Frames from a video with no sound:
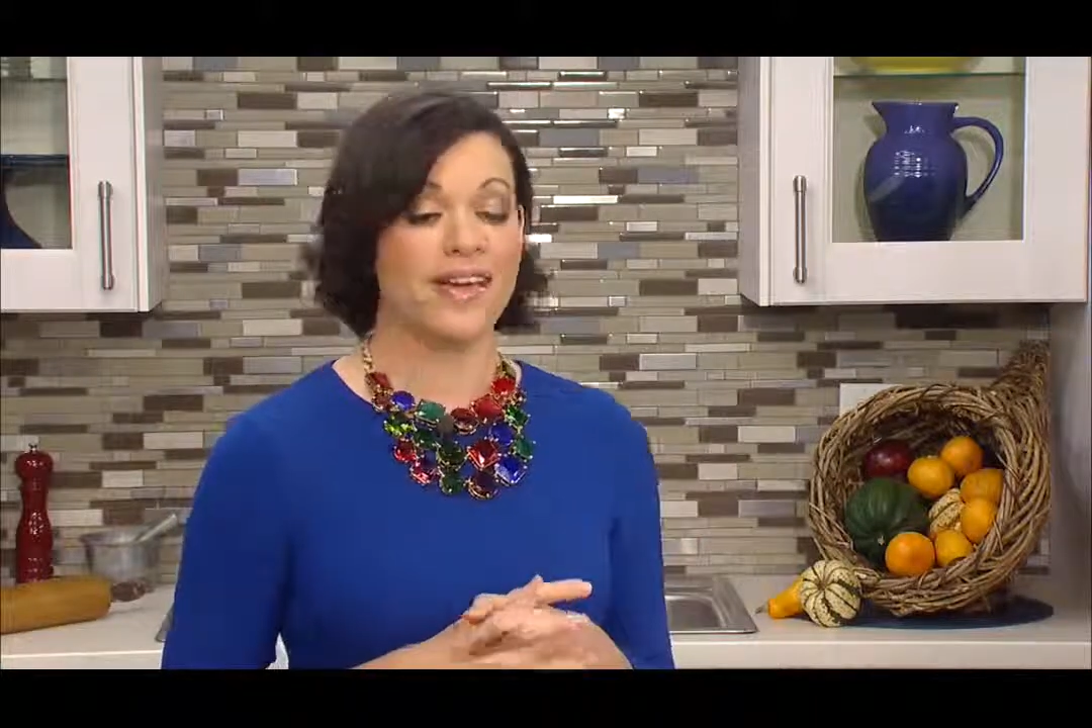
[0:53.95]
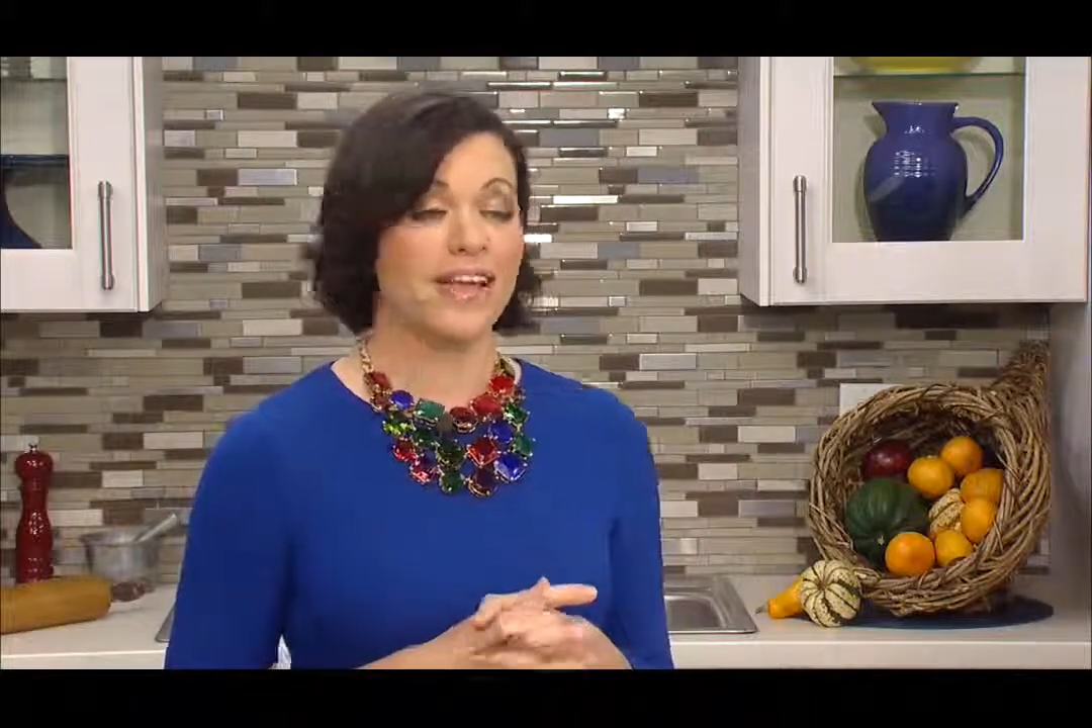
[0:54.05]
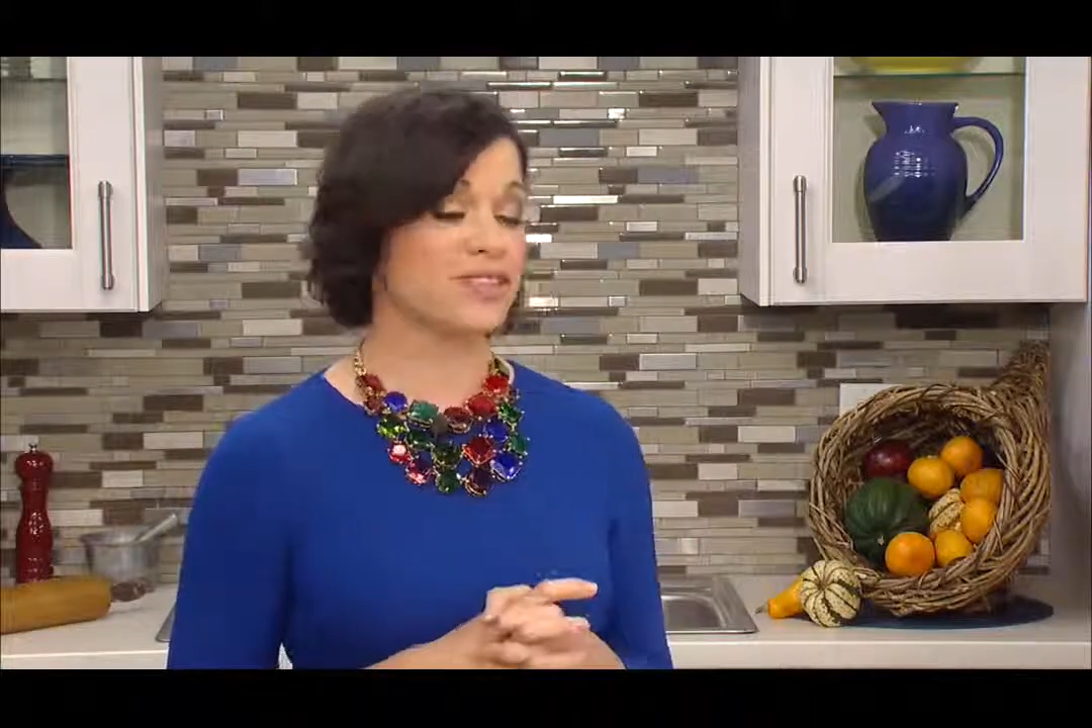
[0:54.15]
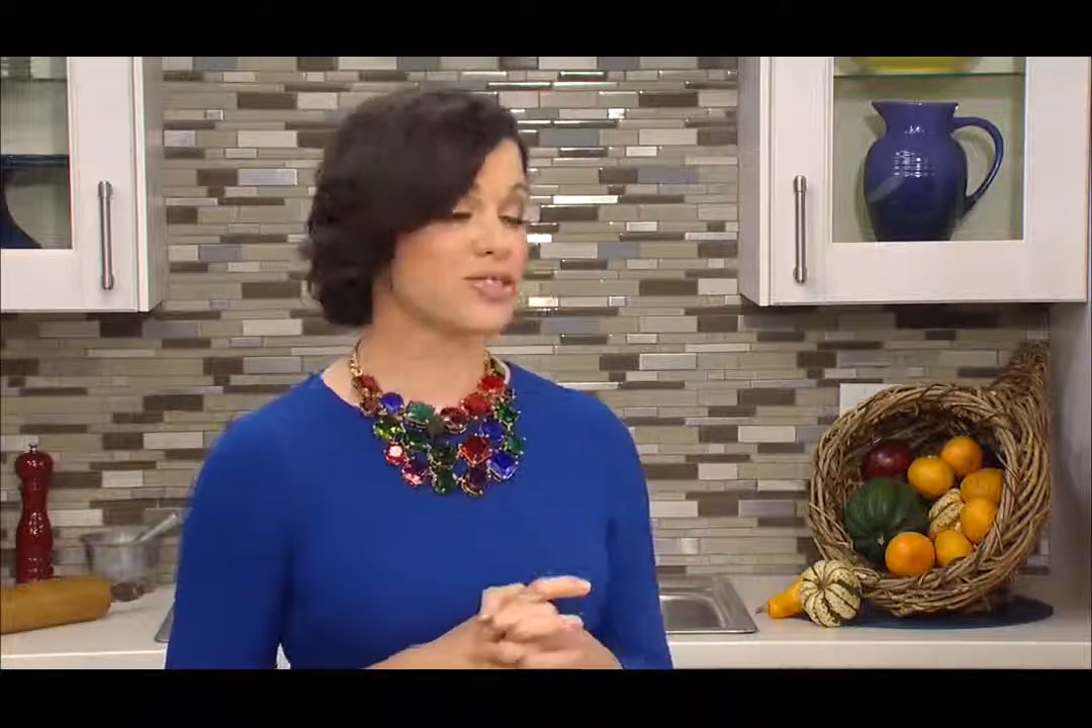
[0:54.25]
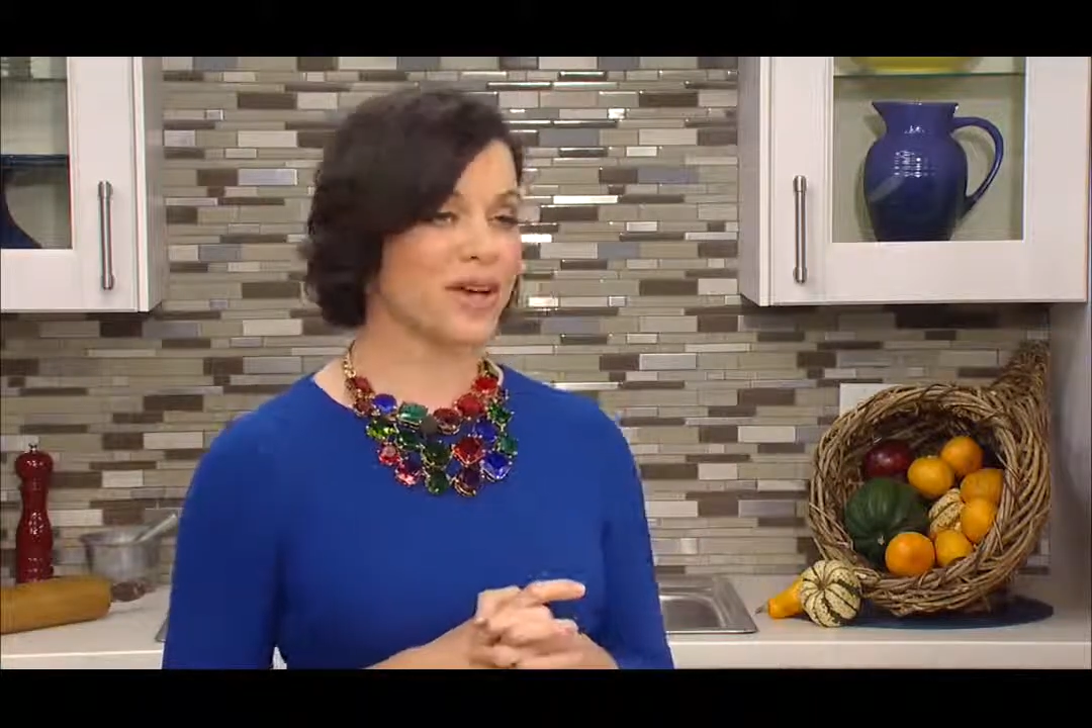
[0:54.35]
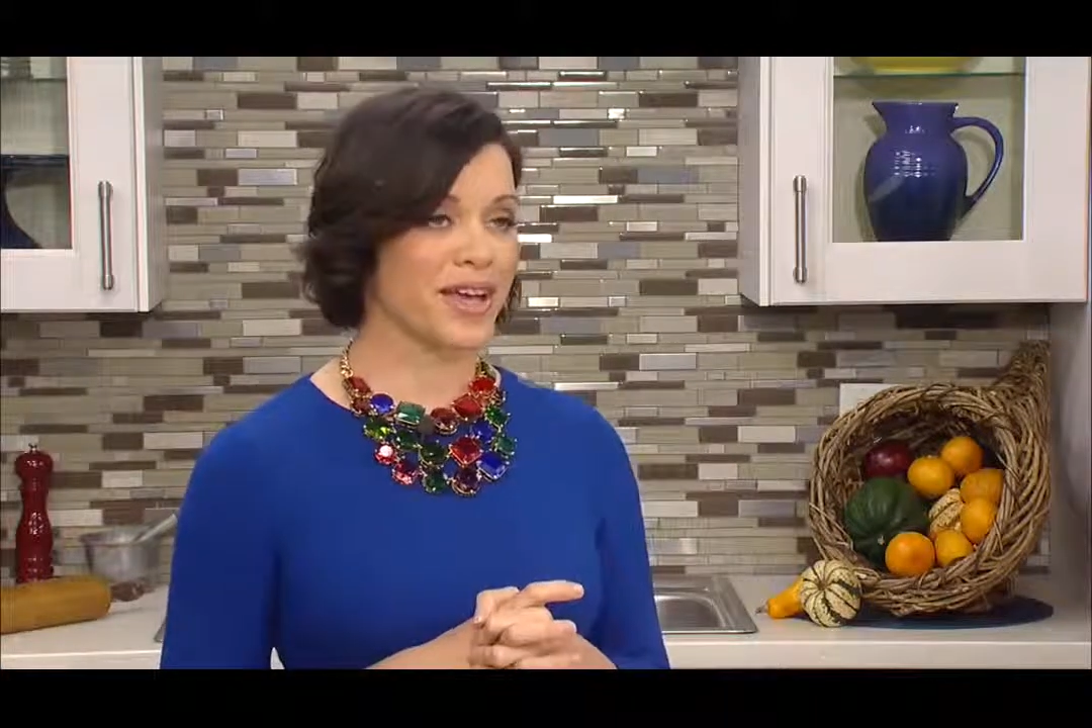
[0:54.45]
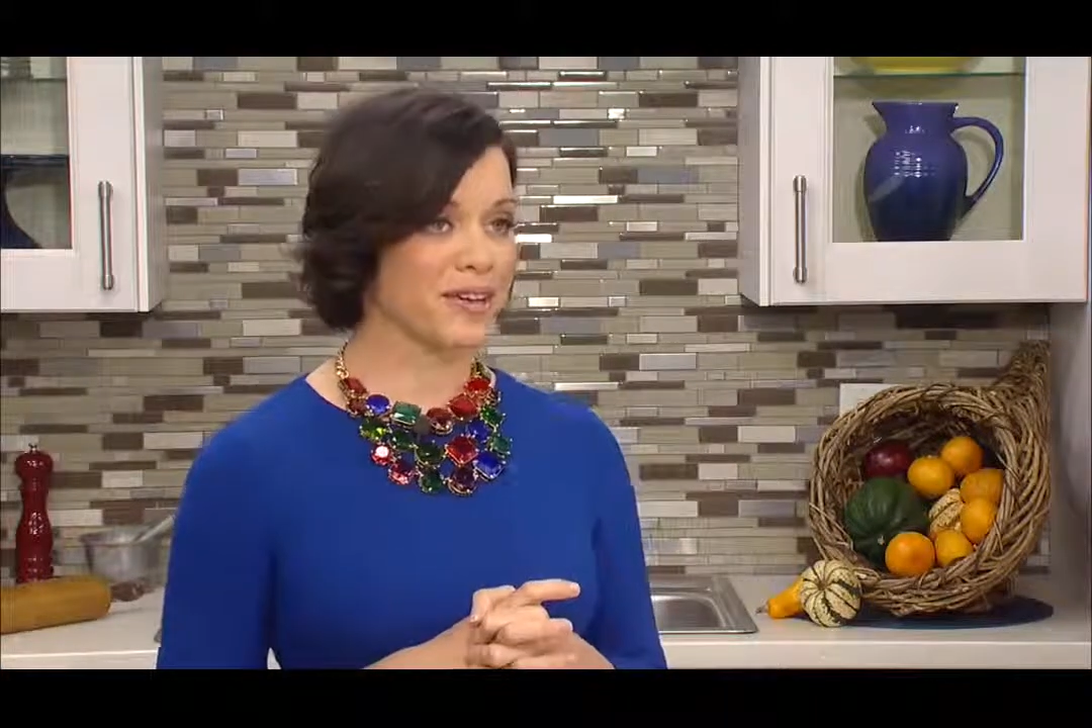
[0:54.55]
enjoy it